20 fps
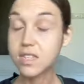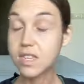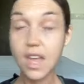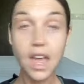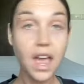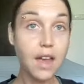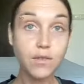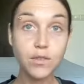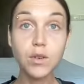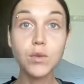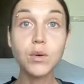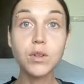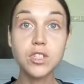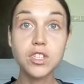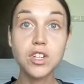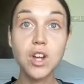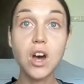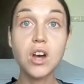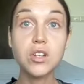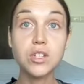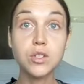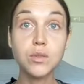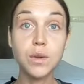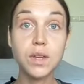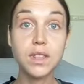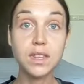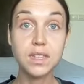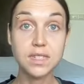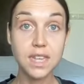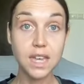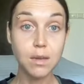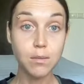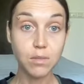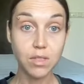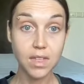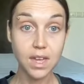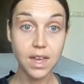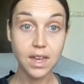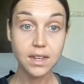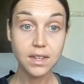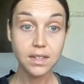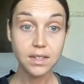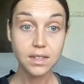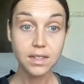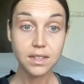everyone's not doing the same thing.